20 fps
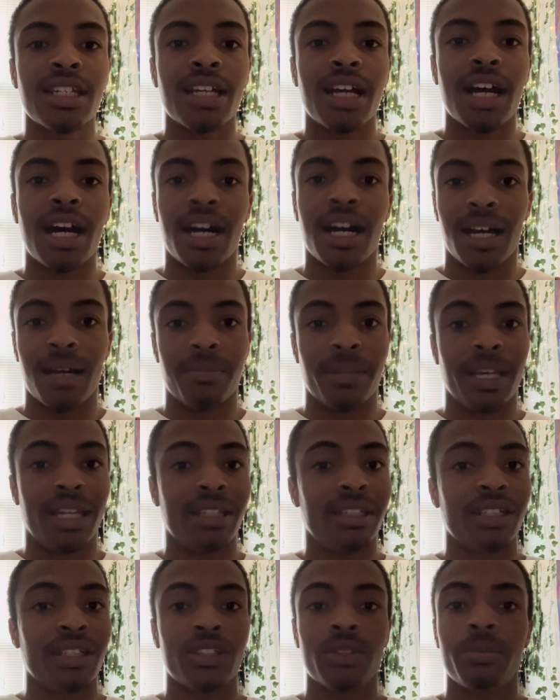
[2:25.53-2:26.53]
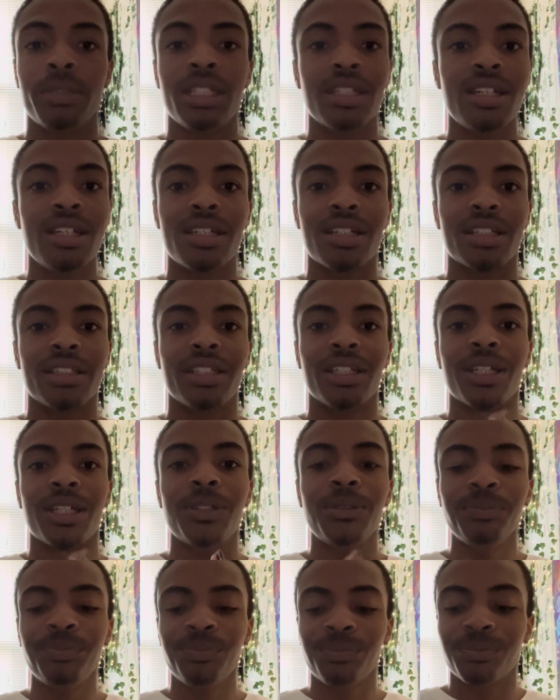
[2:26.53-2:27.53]
And then you'll be good, you
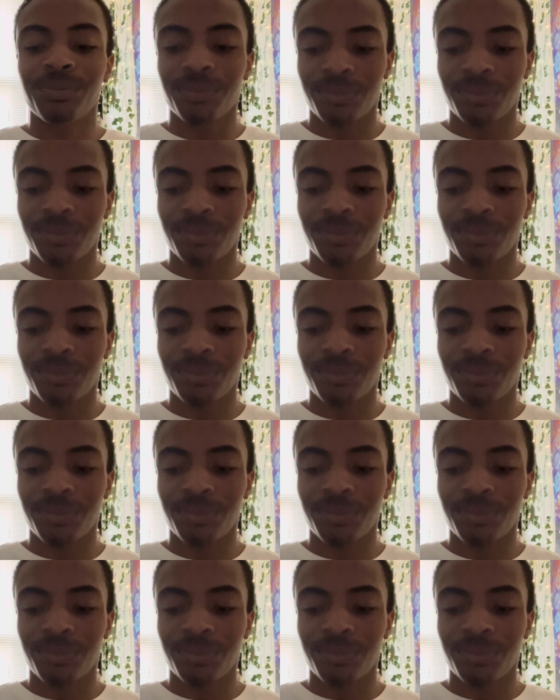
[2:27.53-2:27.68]
know?